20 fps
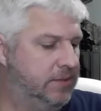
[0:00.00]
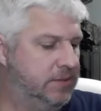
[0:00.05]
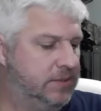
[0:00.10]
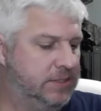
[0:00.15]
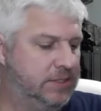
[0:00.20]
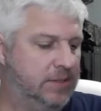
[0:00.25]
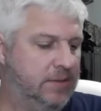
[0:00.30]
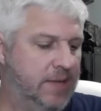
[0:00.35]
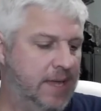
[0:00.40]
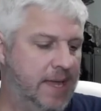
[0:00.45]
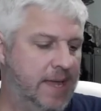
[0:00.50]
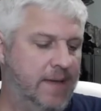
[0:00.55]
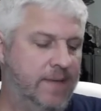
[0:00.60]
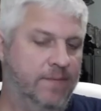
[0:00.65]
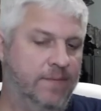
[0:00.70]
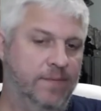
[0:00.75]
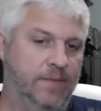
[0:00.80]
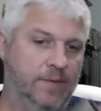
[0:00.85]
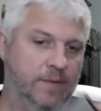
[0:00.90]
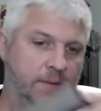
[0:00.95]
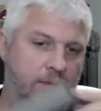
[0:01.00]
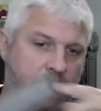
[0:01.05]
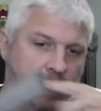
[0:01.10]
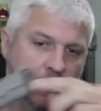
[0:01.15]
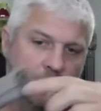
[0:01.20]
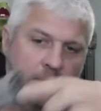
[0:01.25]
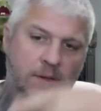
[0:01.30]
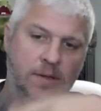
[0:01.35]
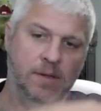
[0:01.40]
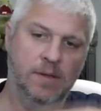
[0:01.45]
You still have
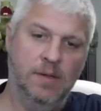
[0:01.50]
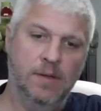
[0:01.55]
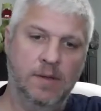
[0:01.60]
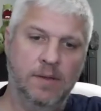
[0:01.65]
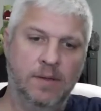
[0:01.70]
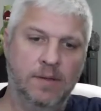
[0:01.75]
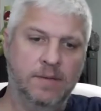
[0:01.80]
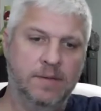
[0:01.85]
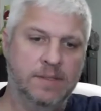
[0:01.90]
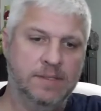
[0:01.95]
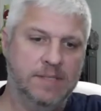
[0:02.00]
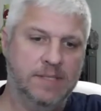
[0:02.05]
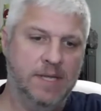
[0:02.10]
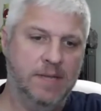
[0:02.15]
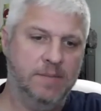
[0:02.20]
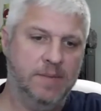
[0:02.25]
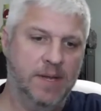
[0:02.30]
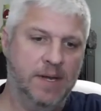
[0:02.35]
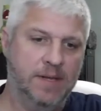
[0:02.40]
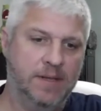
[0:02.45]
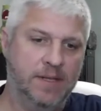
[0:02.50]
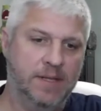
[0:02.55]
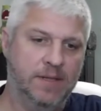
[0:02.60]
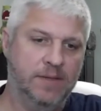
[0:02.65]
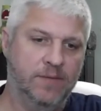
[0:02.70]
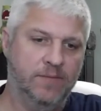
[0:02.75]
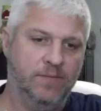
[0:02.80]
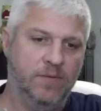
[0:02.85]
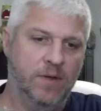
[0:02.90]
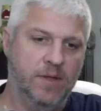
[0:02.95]
the same kind of thing in
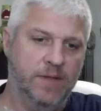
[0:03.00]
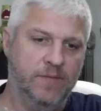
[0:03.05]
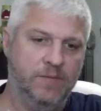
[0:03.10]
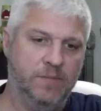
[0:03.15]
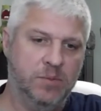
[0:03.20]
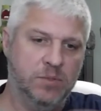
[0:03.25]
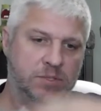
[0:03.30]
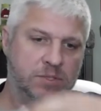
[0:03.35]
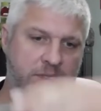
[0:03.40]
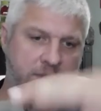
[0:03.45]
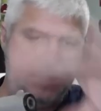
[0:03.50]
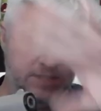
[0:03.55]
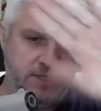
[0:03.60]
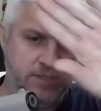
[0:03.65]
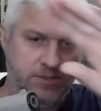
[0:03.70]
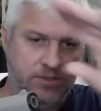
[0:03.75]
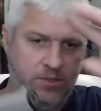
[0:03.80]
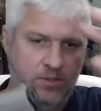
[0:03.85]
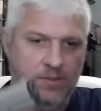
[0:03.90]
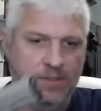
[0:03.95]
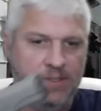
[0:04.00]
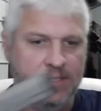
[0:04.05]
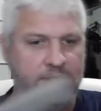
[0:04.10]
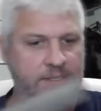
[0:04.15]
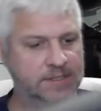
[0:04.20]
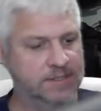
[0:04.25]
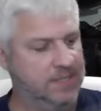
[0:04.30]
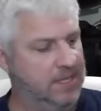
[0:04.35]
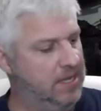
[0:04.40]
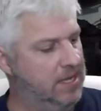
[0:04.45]
the front. You have to push this in, turn
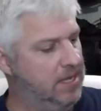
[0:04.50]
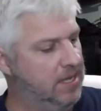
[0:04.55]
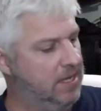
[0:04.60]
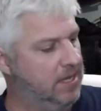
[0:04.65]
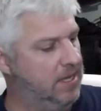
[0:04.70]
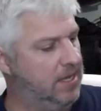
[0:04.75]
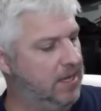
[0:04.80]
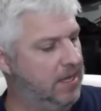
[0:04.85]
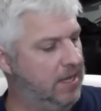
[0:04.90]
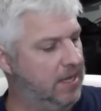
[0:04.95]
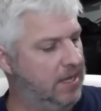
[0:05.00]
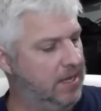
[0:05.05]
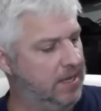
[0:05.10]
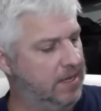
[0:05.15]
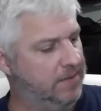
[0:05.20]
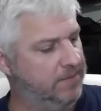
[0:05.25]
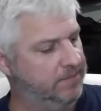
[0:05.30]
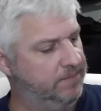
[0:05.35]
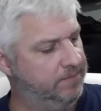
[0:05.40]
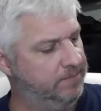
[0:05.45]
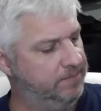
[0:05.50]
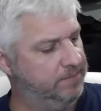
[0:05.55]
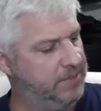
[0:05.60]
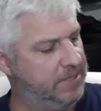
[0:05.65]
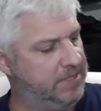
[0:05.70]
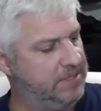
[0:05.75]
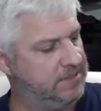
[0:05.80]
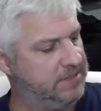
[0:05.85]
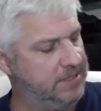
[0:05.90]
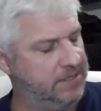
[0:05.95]
this
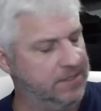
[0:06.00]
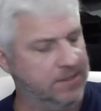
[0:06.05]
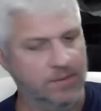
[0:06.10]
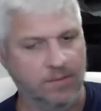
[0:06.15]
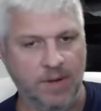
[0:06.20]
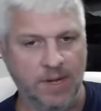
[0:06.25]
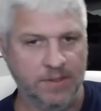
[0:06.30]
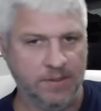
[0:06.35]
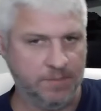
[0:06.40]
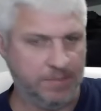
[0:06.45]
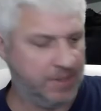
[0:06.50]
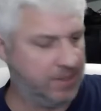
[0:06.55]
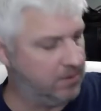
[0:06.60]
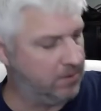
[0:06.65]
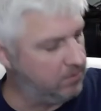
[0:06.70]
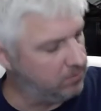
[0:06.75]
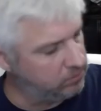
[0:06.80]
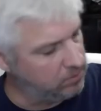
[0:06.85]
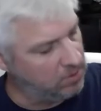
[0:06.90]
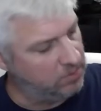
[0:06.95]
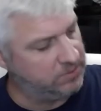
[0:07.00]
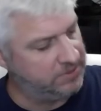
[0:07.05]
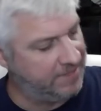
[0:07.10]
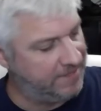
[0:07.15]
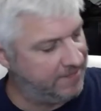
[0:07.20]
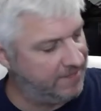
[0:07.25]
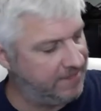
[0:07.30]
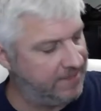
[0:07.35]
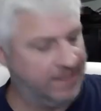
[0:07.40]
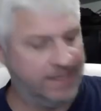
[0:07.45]
piece here around the barrel,
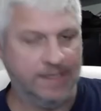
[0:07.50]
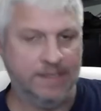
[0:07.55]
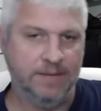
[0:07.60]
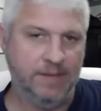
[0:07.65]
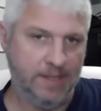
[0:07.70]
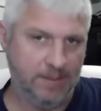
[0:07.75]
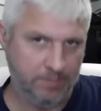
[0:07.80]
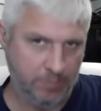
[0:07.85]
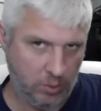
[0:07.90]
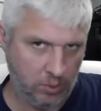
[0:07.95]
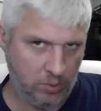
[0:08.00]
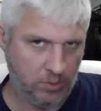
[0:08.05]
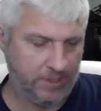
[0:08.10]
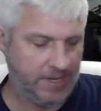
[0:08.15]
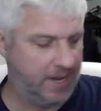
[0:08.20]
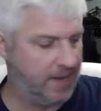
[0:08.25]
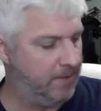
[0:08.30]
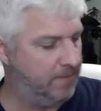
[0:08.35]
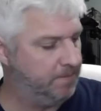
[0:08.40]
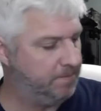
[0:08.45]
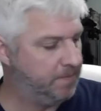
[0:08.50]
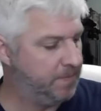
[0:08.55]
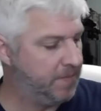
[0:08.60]
rotate it, and pull it out.